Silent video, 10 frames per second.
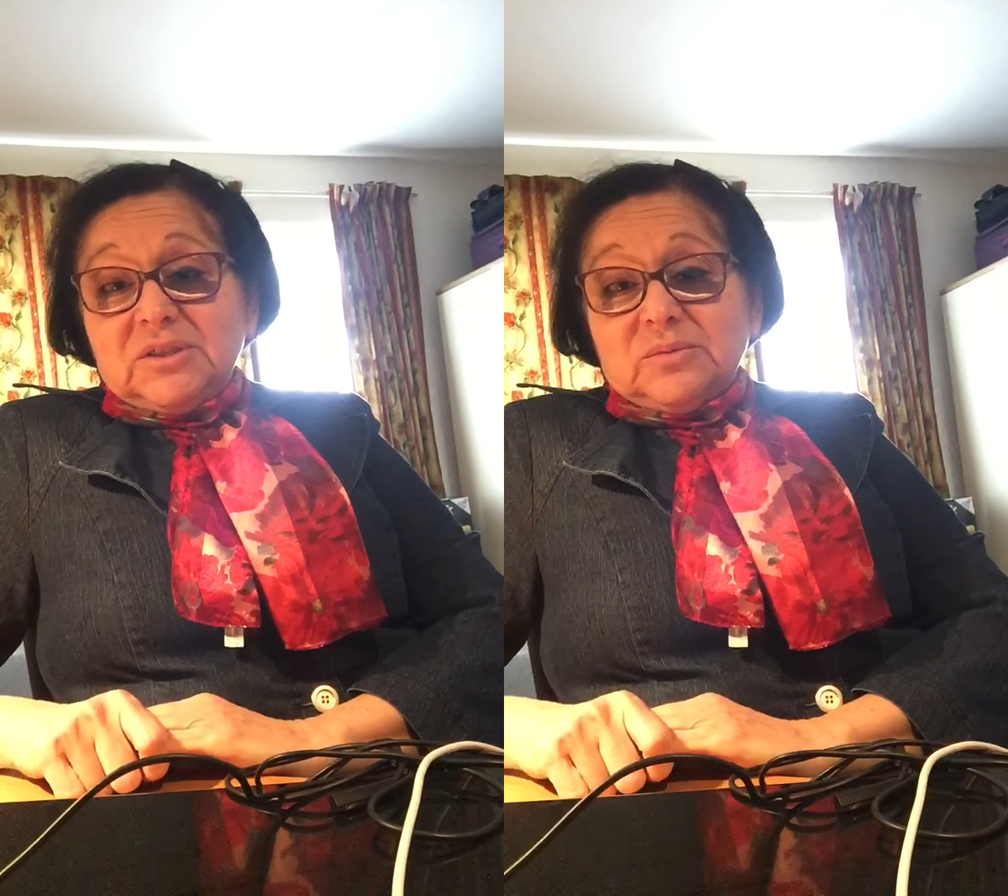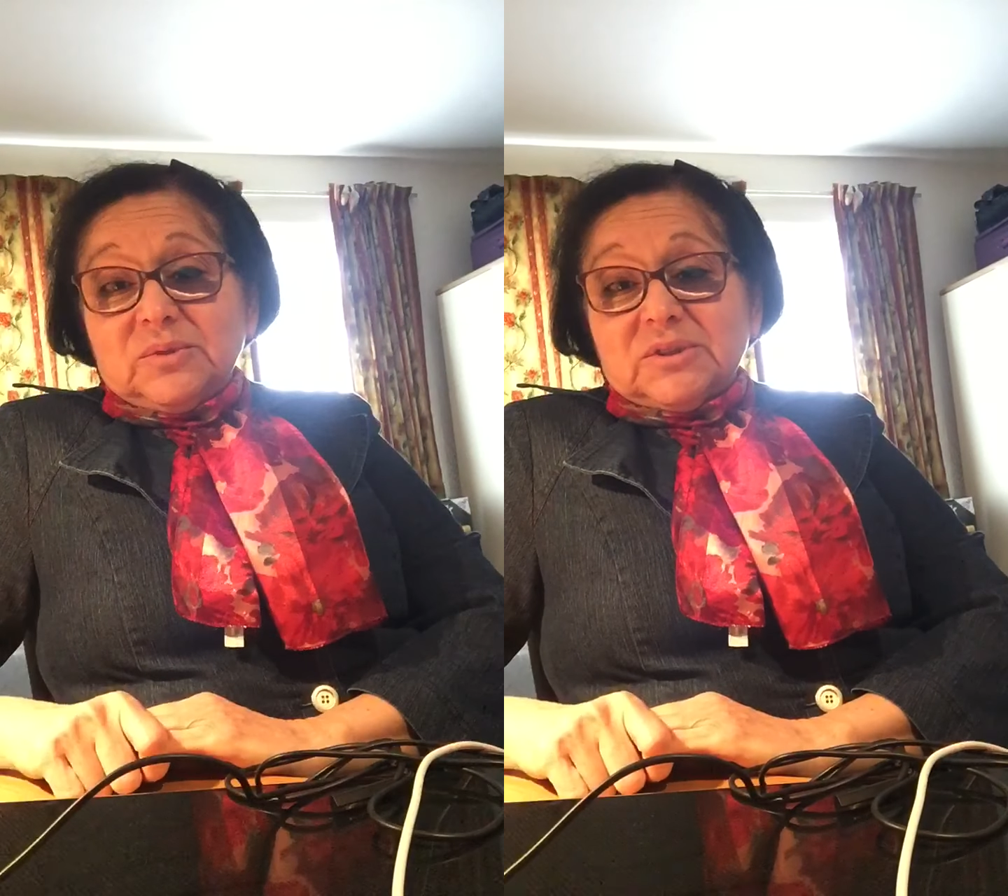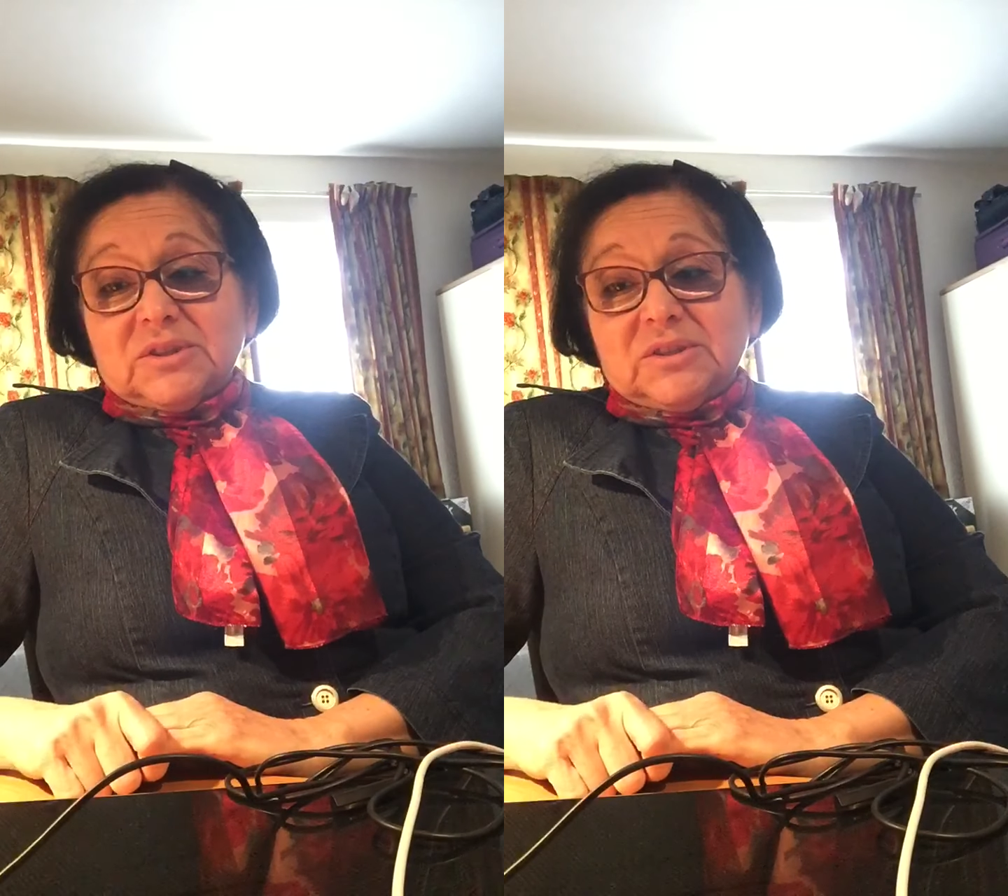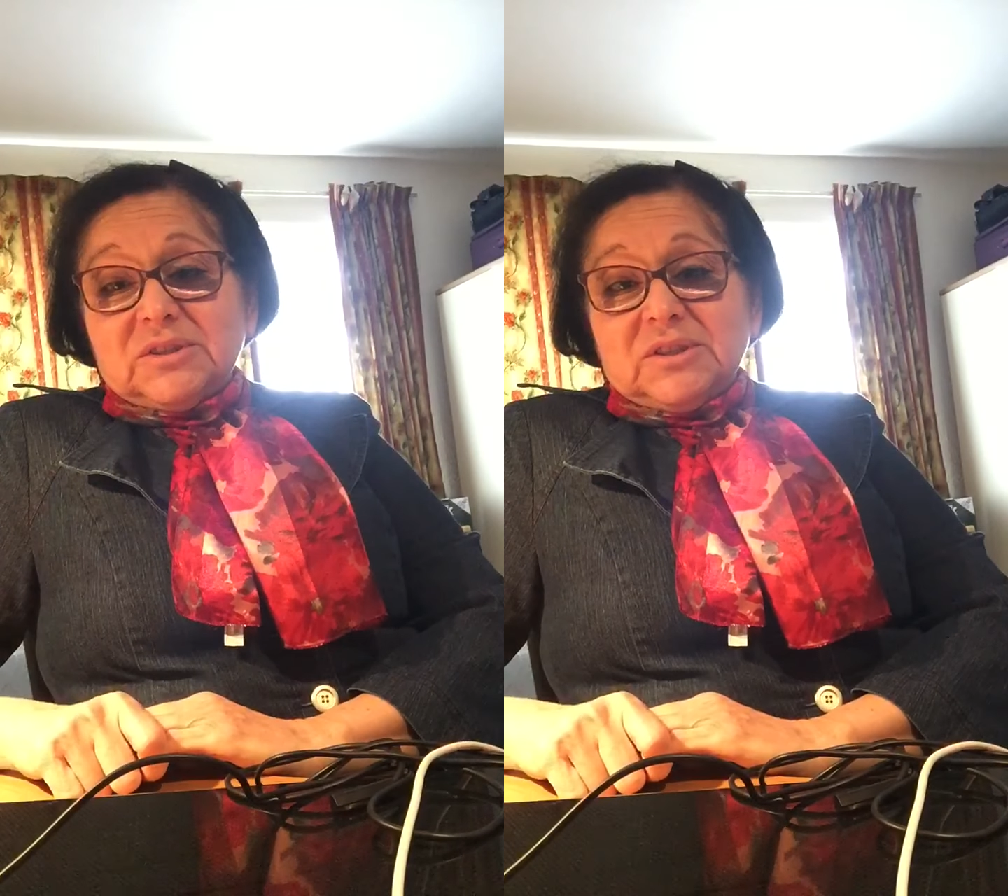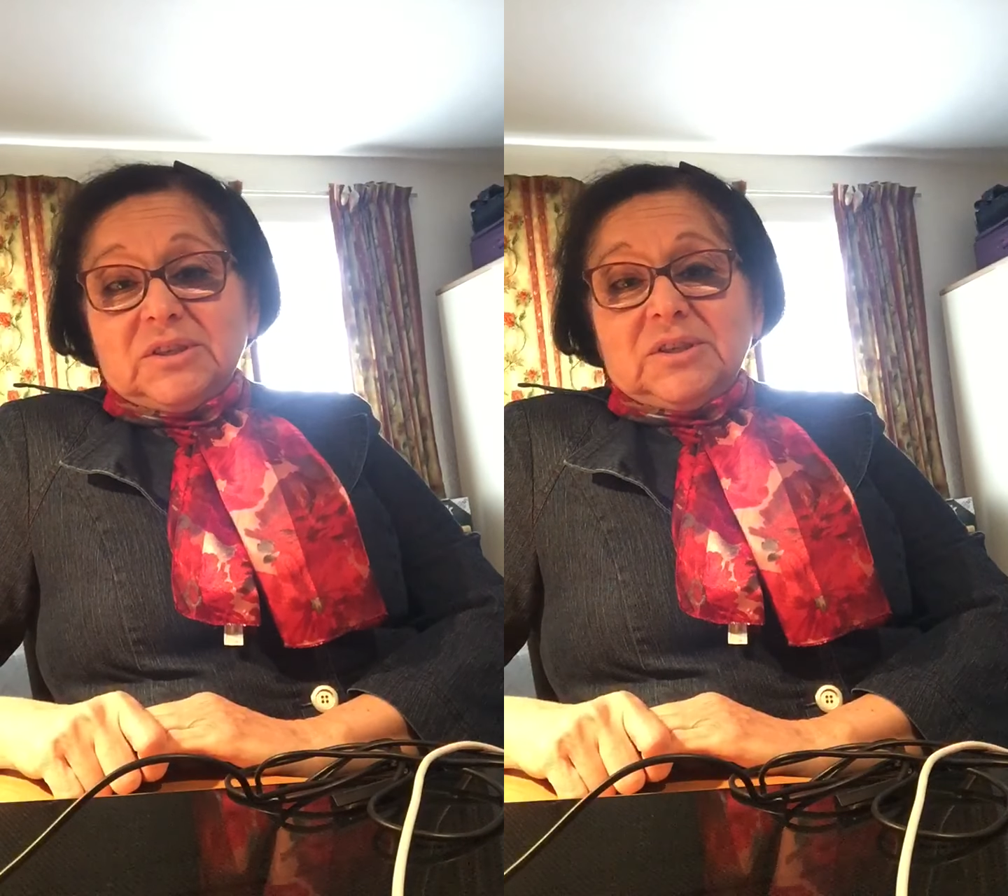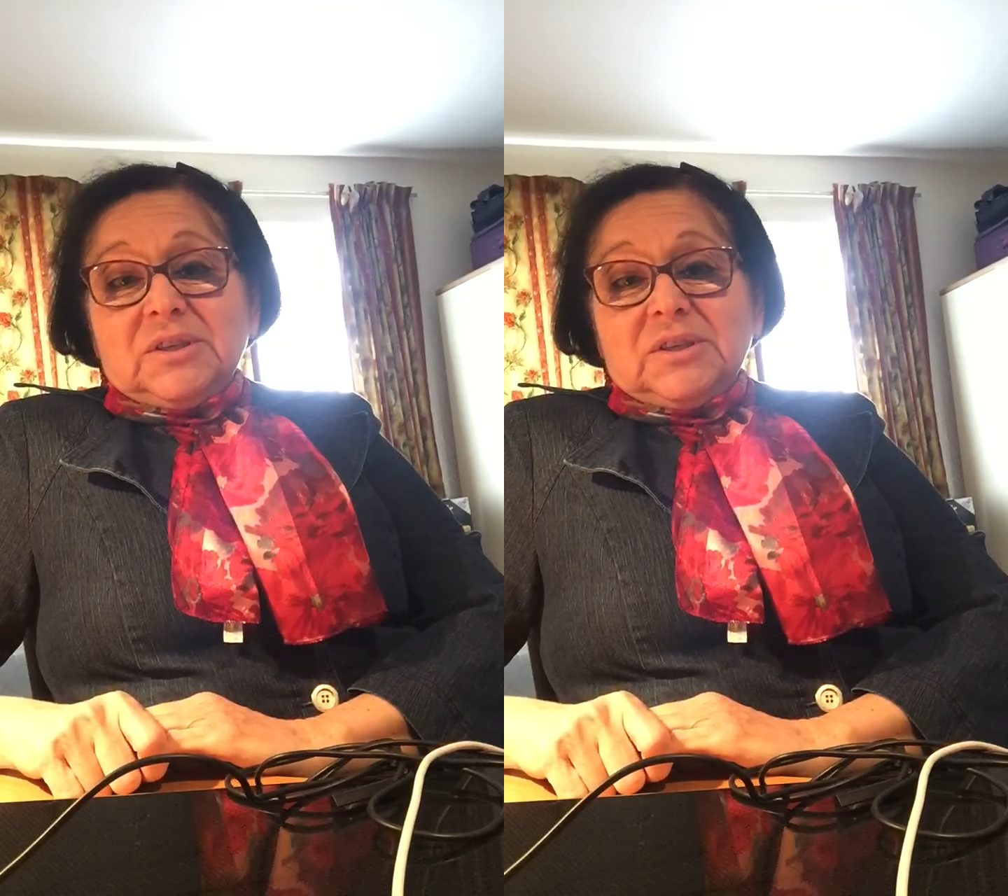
it wasn't